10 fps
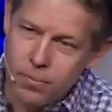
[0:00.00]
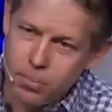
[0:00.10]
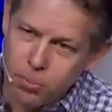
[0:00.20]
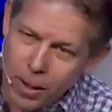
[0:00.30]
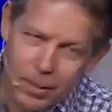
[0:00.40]

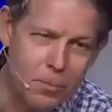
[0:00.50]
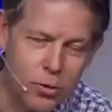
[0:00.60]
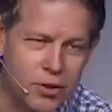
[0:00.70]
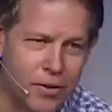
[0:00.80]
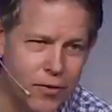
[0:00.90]
probably
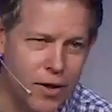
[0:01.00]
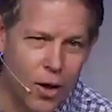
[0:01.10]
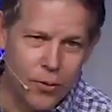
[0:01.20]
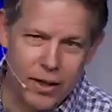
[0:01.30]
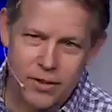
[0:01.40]
most of you
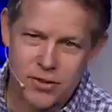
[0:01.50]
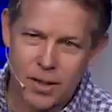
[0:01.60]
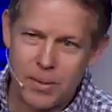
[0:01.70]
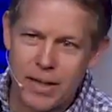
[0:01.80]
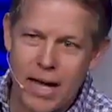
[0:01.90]
know this. I
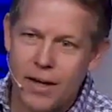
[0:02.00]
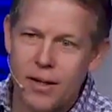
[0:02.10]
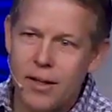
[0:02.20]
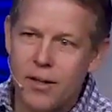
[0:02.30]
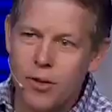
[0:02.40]
mean that
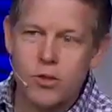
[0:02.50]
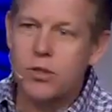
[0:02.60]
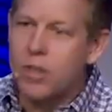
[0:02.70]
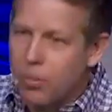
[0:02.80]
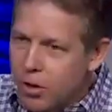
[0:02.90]
there's,
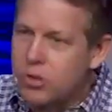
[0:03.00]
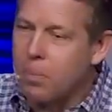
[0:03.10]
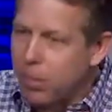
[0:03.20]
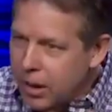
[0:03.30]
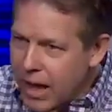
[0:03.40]
there's a
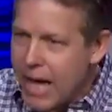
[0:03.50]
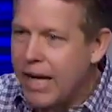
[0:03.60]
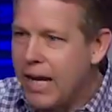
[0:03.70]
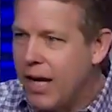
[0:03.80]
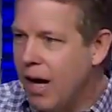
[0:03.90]

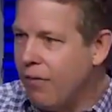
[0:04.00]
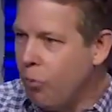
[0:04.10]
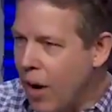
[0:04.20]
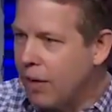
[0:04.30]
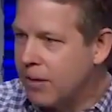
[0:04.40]
plenty of
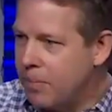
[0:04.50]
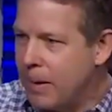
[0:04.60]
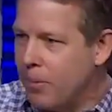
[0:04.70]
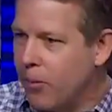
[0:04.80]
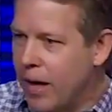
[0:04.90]
wealthy
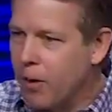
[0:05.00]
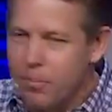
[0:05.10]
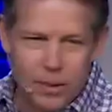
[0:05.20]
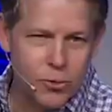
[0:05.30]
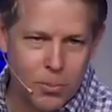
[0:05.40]
people that are
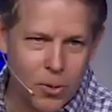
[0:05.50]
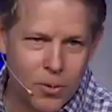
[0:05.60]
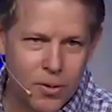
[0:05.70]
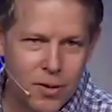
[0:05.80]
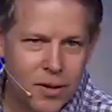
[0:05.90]
miserable,
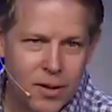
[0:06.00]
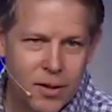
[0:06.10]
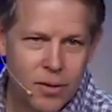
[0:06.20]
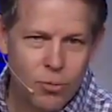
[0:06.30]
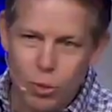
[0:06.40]

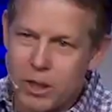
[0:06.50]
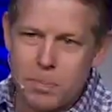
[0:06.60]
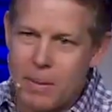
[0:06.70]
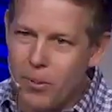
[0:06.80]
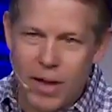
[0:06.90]
rich
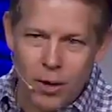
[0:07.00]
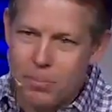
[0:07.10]
people that are